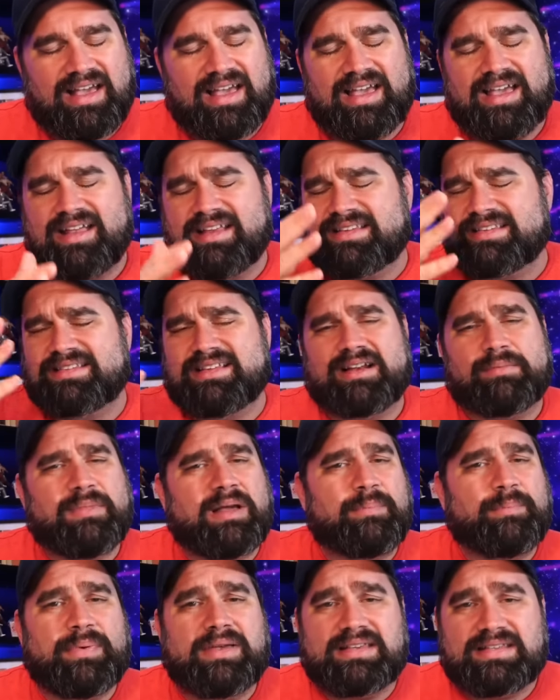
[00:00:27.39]
That's none of
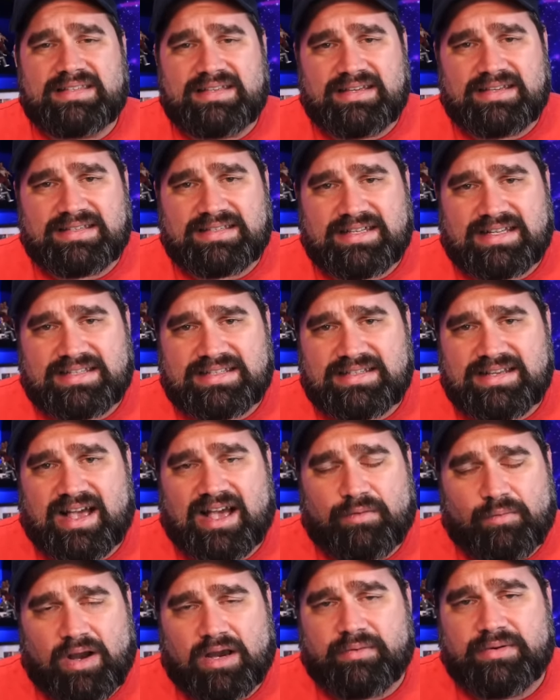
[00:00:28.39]
my business. That's
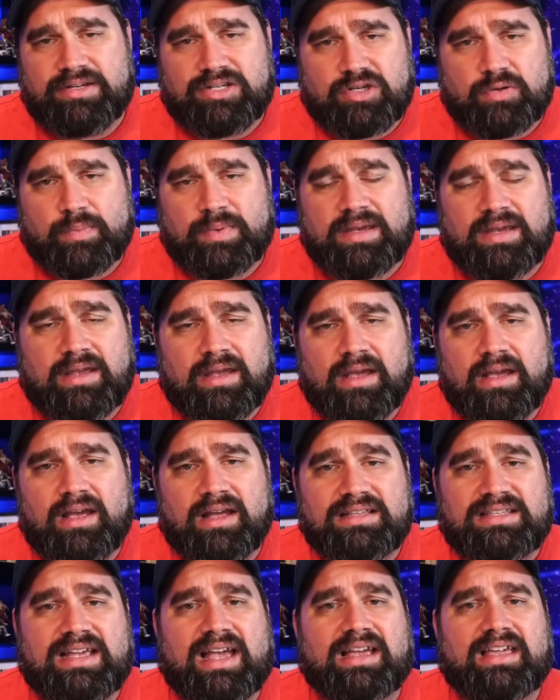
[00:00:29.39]
not why we should be
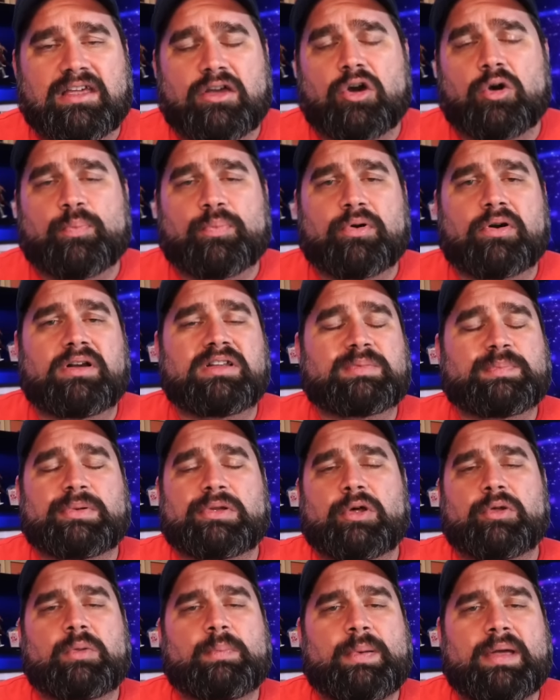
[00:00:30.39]
attacking Oprah. It's
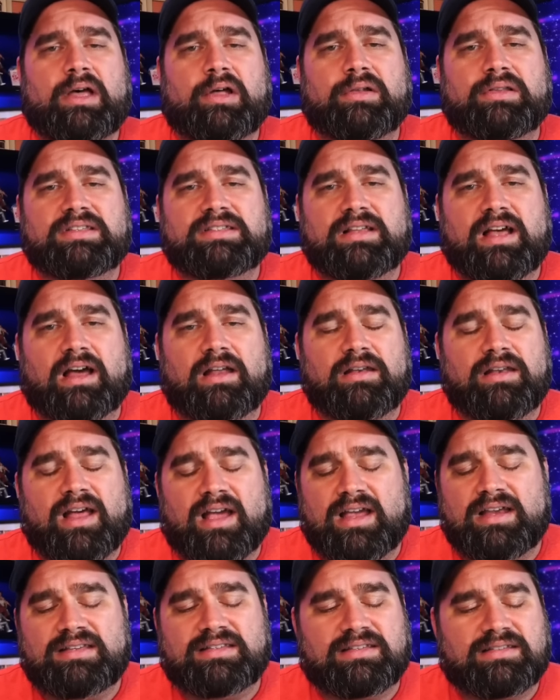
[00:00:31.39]
below the belt. It's not
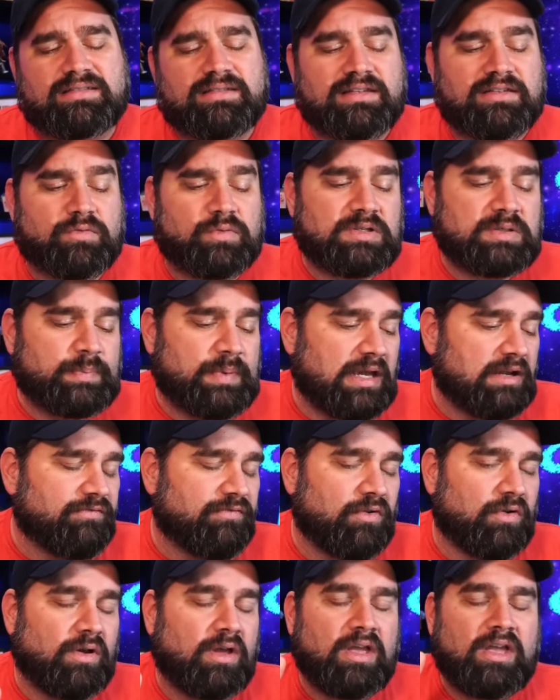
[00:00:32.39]
nice.
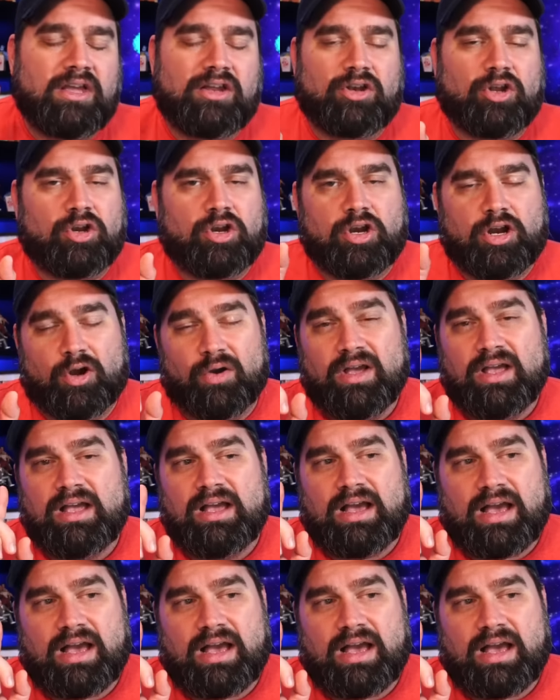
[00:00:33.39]
Disrespectful. No, no, no.